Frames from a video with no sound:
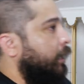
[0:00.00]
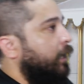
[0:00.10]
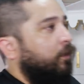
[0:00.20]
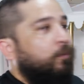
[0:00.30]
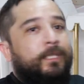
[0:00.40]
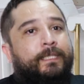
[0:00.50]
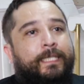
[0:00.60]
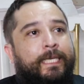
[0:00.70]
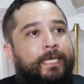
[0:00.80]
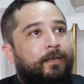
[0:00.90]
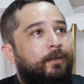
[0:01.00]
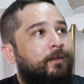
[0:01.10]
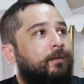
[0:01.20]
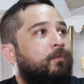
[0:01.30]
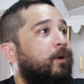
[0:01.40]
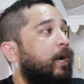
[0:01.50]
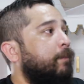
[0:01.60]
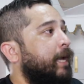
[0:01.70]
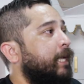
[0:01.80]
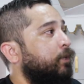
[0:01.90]
Uh, the ones here where
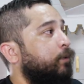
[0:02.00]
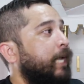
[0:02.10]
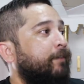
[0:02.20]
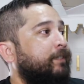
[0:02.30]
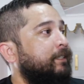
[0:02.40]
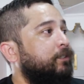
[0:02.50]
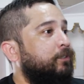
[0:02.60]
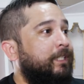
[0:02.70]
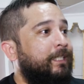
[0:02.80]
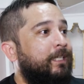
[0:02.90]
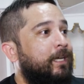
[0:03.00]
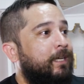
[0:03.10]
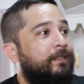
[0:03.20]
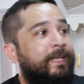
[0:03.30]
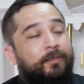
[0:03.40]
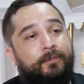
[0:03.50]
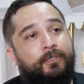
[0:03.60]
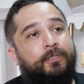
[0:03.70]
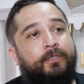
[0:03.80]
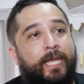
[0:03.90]
I'm at, you would have to usually, they
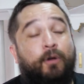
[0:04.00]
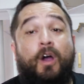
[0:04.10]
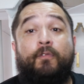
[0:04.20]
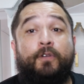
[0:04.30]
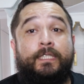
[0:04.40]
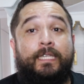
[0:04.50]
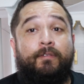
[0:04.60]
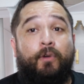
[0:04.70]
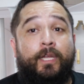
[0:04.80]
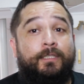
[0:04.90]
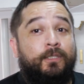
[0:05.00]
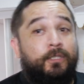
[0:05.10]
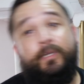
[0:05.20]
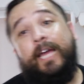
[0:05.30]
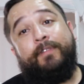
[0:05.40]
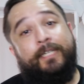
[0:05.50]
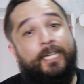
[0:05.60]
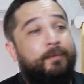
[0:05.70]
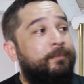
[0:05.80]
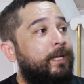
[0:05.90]
don't, they don't offer delivery, so you would have to
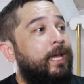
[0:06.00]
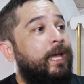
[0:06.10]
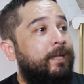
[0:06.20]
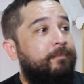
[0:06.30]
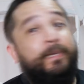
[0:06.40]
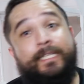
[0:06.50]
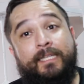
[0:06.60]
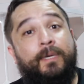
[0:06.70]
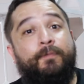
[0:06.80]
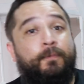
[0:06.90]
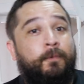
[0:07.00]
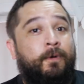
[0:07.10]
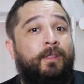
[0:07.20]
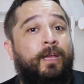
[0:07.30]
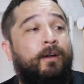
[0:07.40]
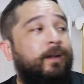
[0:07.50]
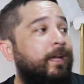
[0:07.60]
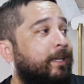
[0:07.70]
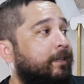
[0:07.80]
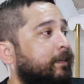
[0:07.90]
come and pick them up from where they are.
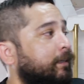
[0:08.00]
And